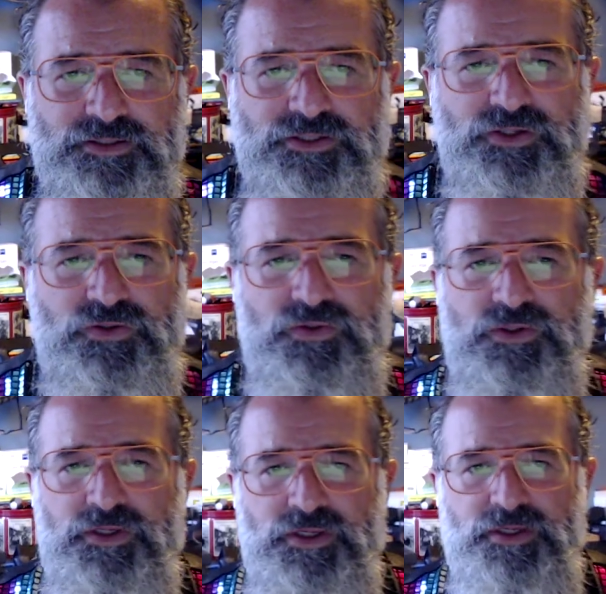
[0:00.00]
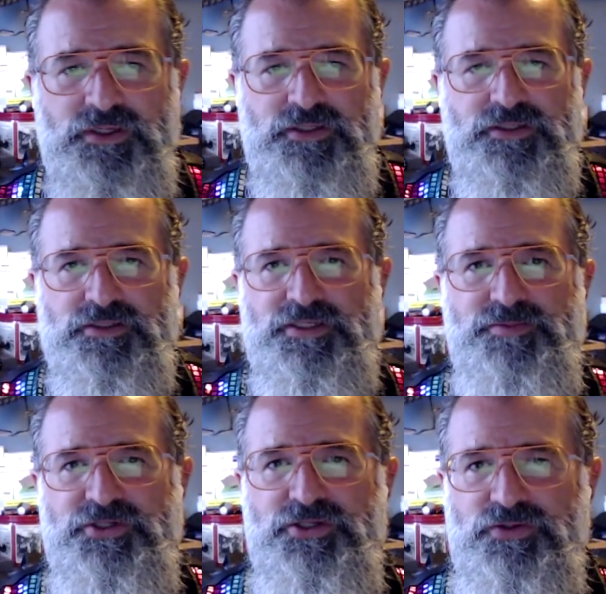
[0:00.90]
So
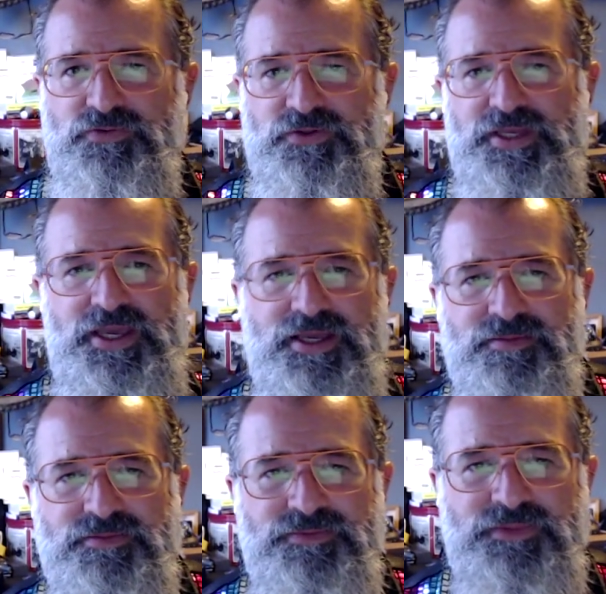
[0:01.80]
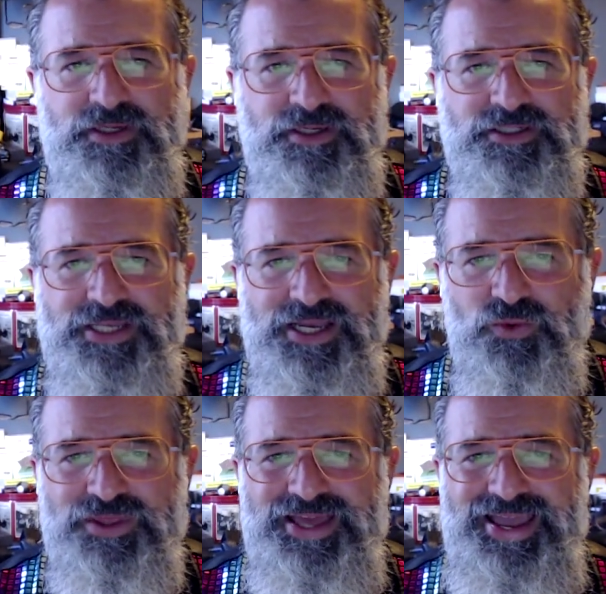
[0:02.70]
step two for the game, say
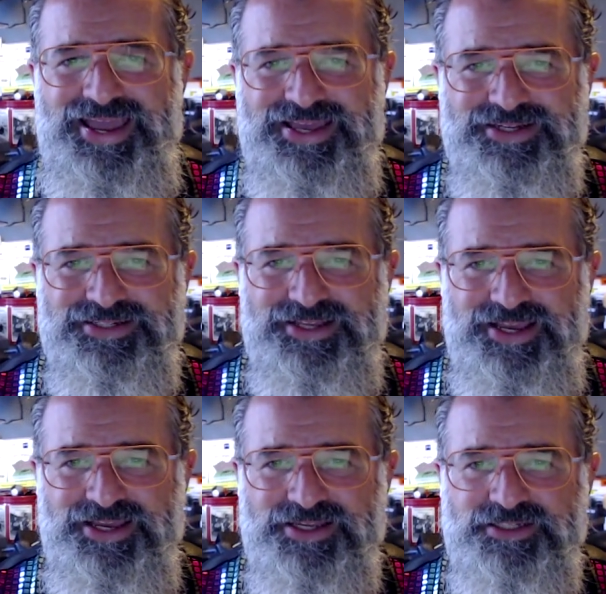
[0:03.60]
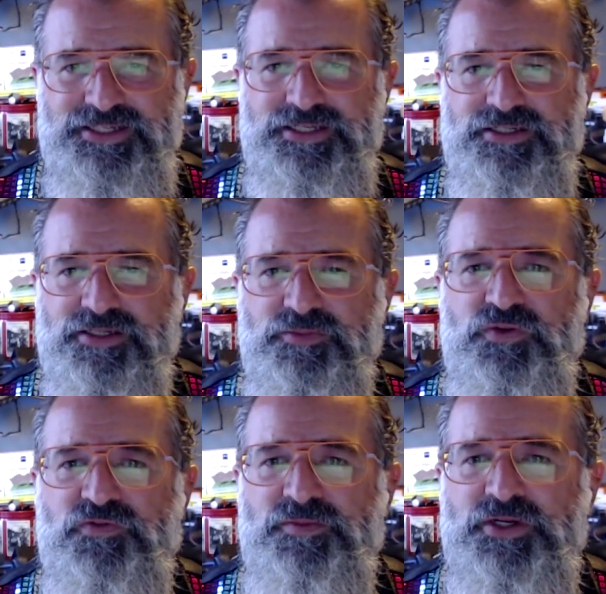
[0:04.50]
it with and, to
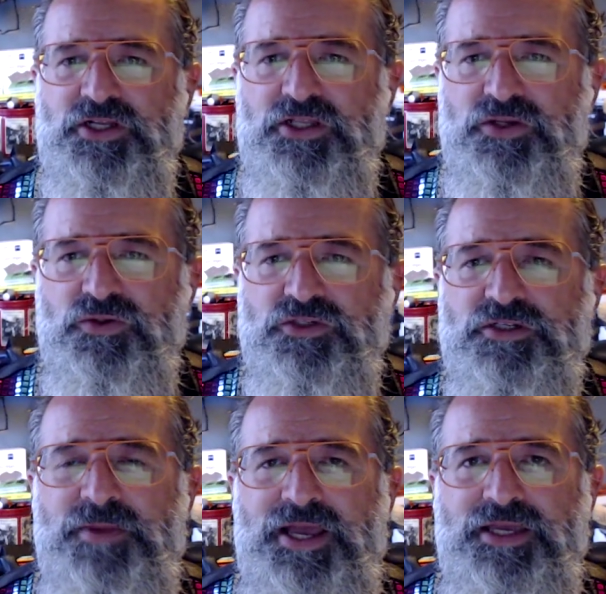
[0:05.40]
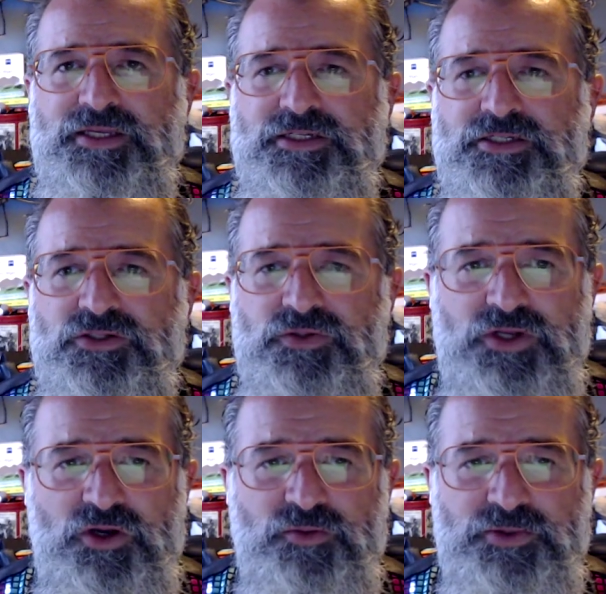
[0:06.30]
move from a closed mind to
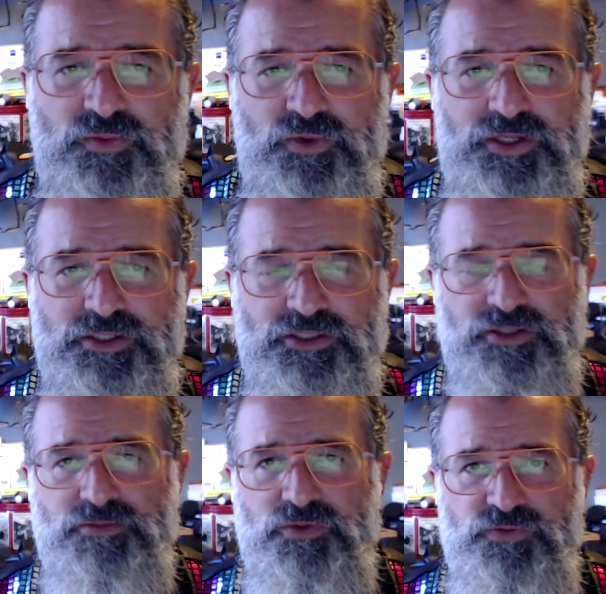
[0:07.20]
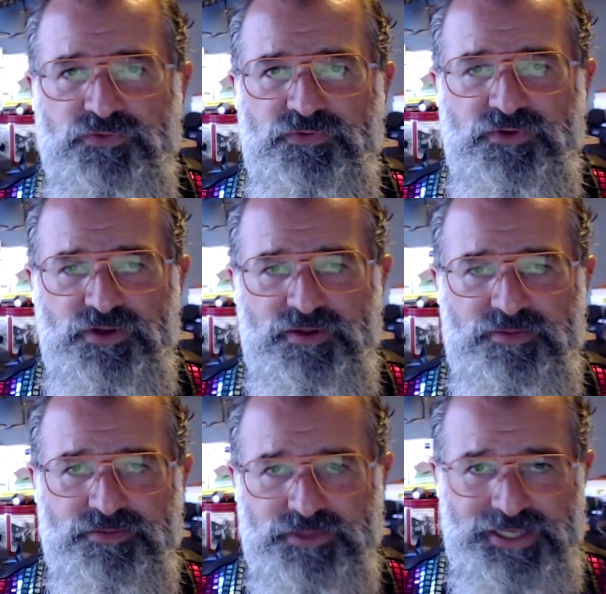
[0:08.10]
an open one. So move
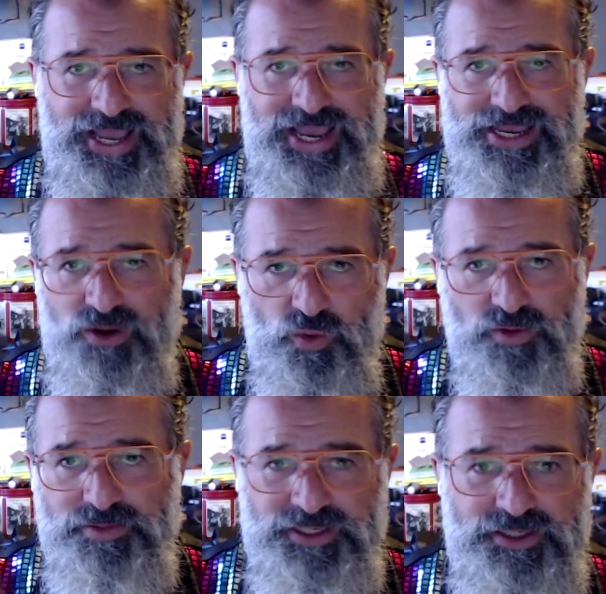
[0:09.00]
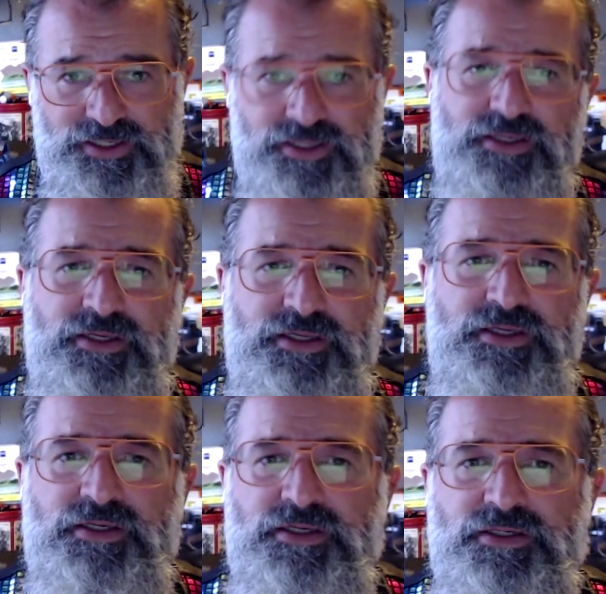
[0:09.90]
from like A or B
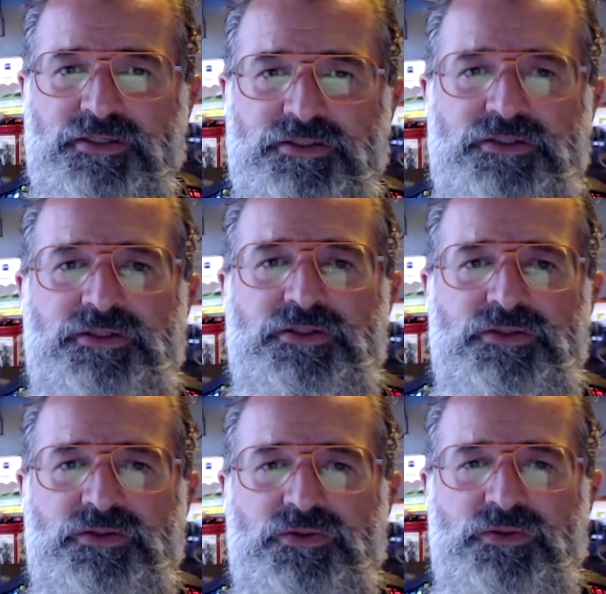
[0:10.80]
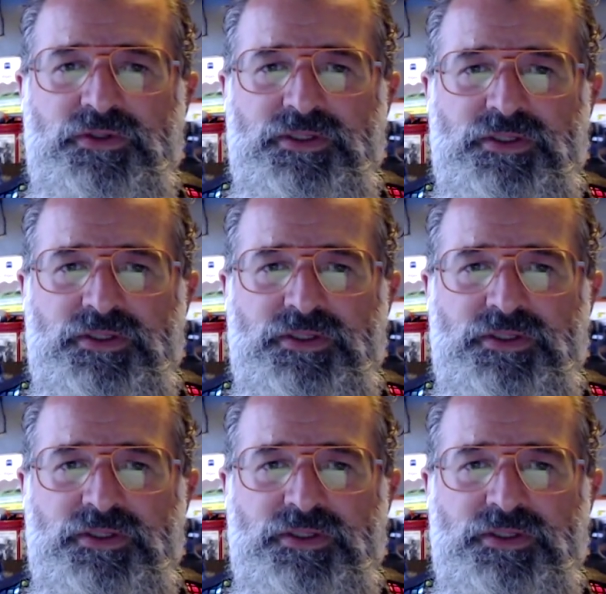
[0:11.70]
to